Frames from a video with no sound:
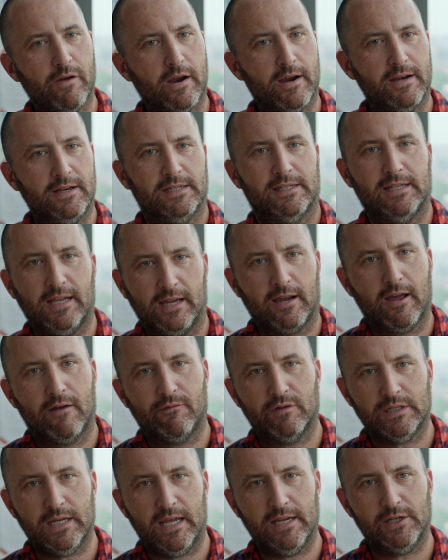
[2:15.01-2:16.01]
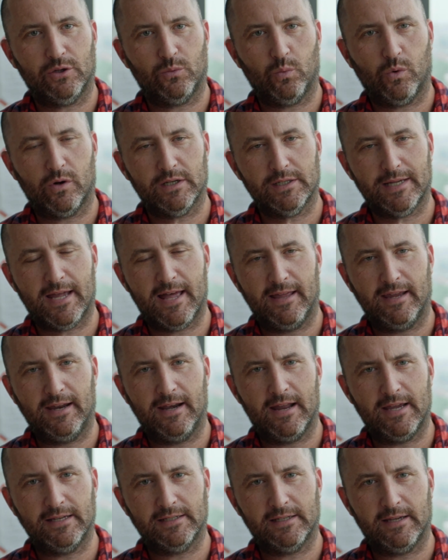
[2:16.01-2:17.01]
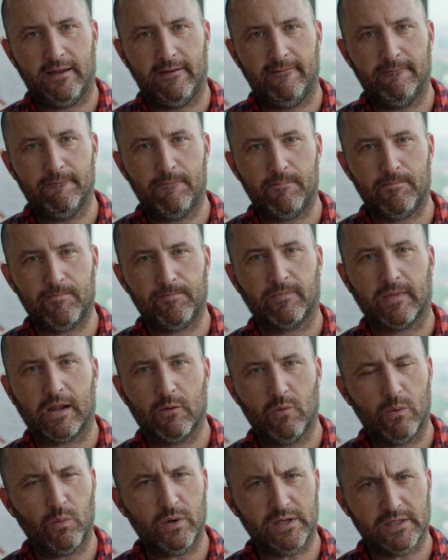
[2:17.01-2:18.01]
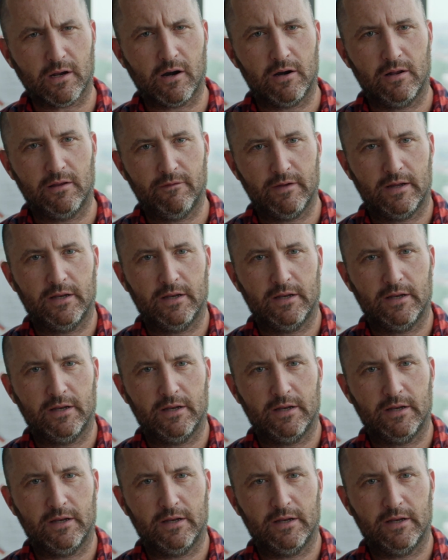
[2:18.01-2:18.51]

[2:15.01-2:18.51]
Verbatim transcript: a very distinct conversation where Sally and I said, when we started the